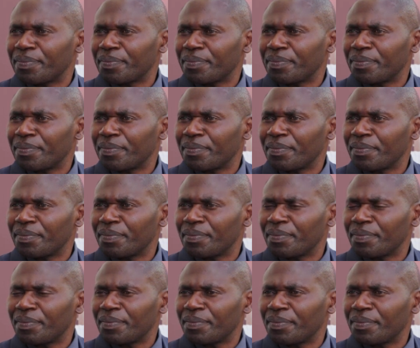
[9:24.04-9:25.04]

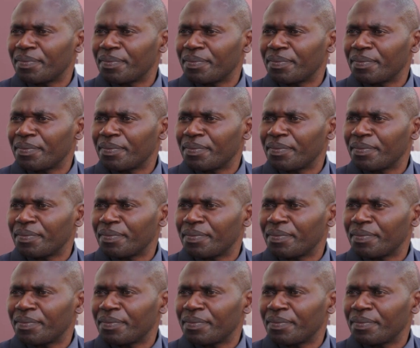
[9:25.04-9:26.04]

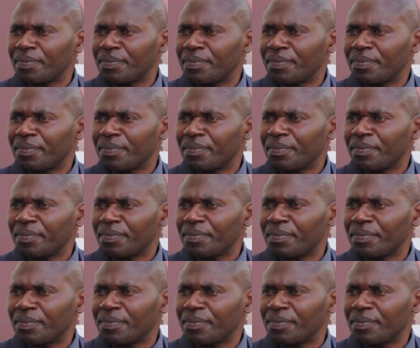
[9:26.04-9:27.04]

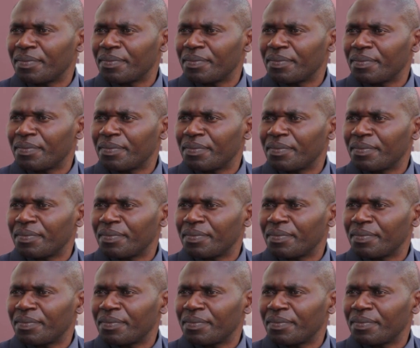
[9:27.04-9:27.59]
[no speech]